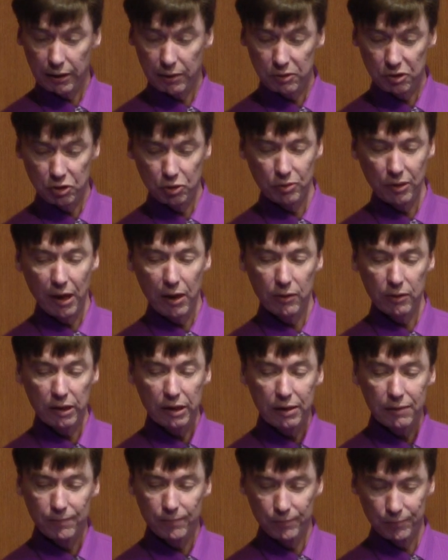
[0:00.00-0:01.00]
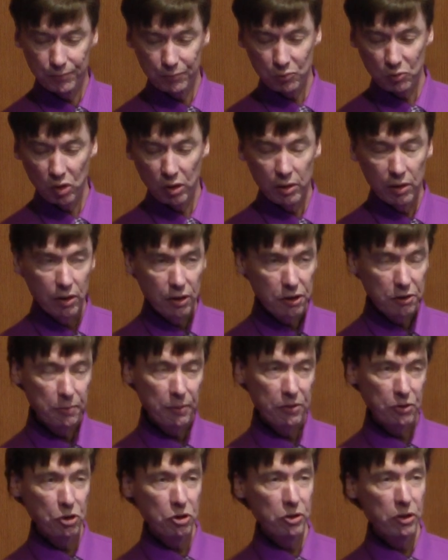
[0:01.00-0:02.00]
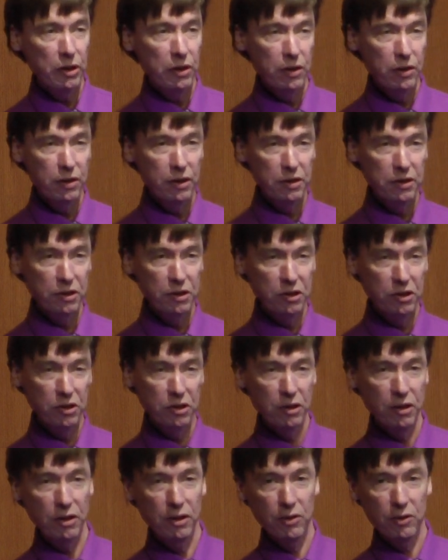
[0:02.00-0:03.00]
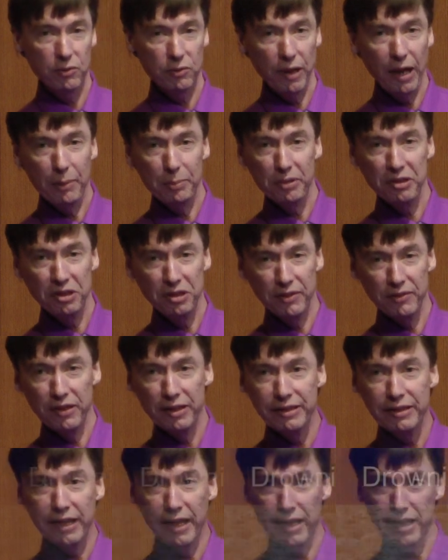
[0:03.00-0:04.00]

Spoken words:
like I was drowning. This picture here, this is the Rapids of the